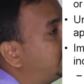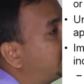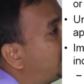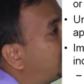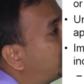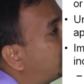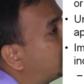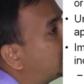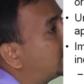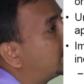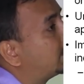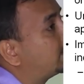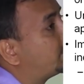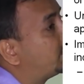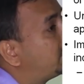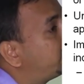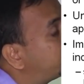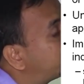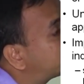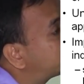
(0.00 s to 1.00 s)
that
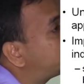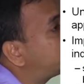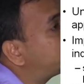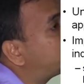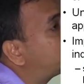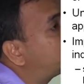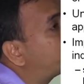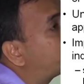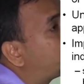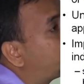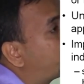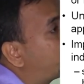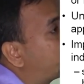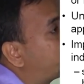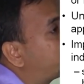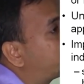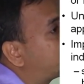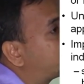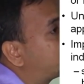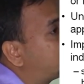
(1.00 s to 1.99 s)
previously unpalpable,